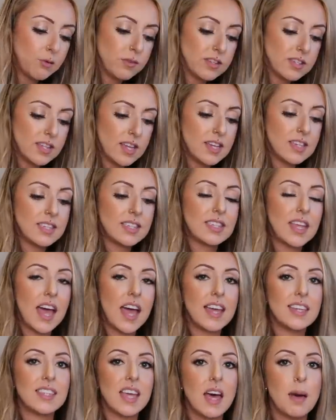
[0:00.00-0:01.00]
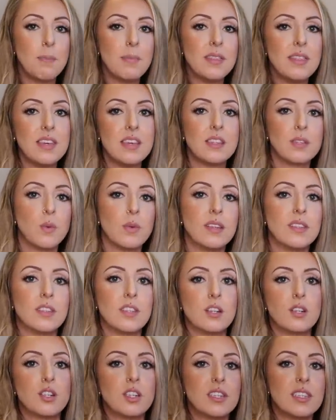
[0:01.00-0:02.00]
I would say size up in these ones.
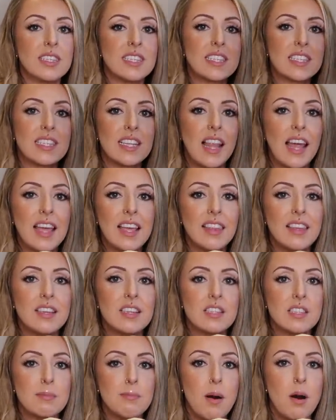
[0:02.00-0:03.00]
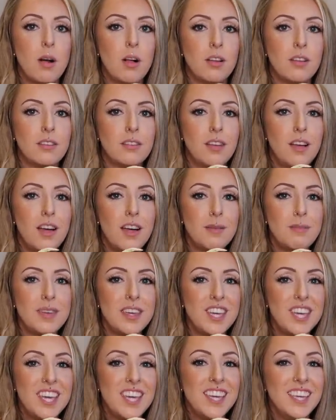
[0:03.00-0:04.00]
They're just slightly small on
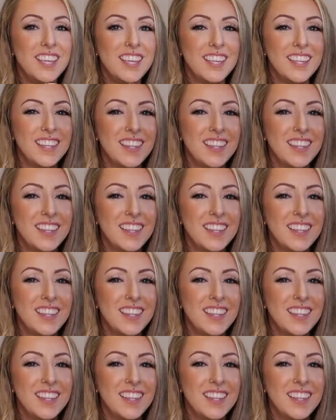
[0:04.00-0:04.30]
me.